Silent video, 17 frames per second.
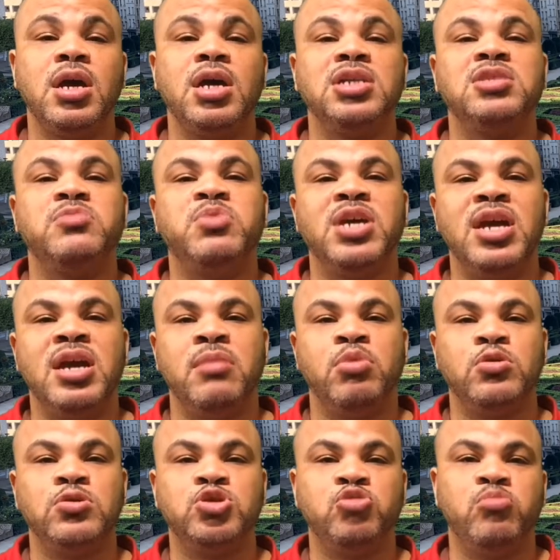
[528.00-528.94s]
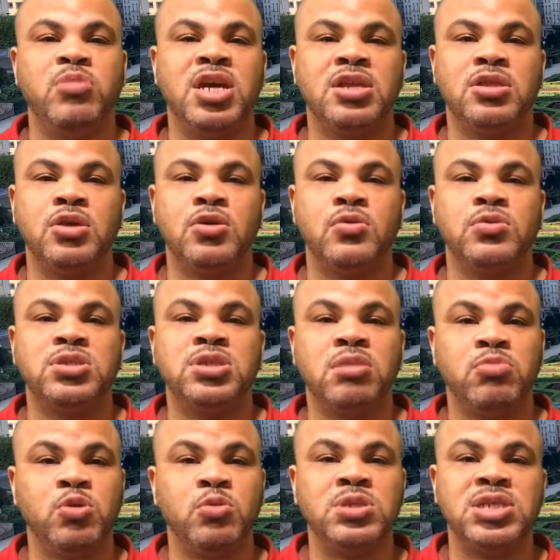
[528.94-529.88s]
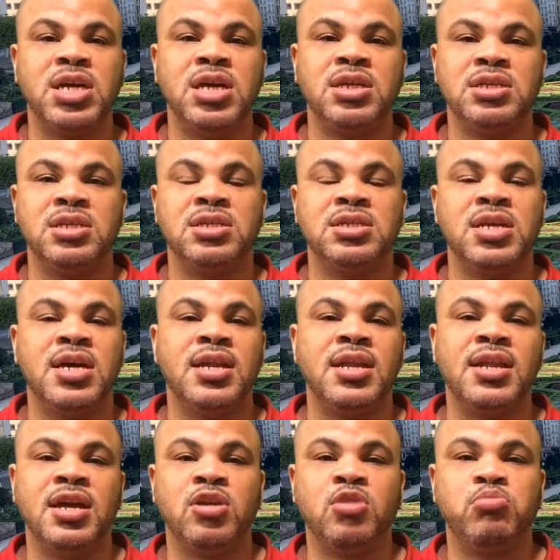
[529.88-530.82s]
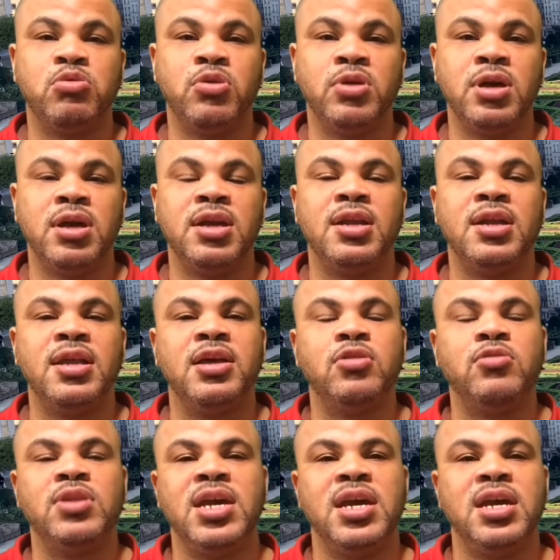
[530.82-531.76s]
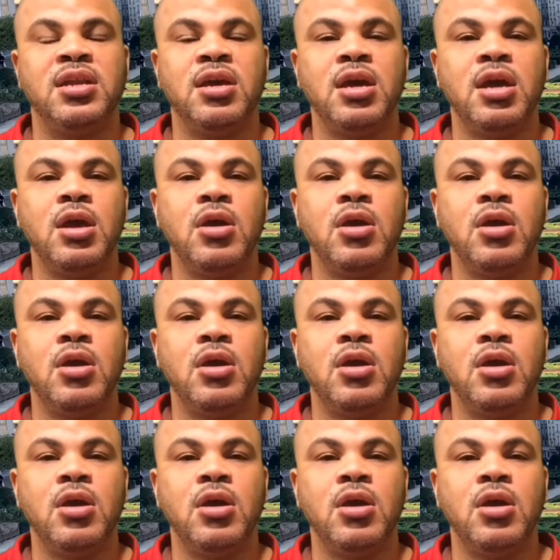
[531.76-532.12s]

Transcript: to be able to make those subtle changes at a later point and a later date.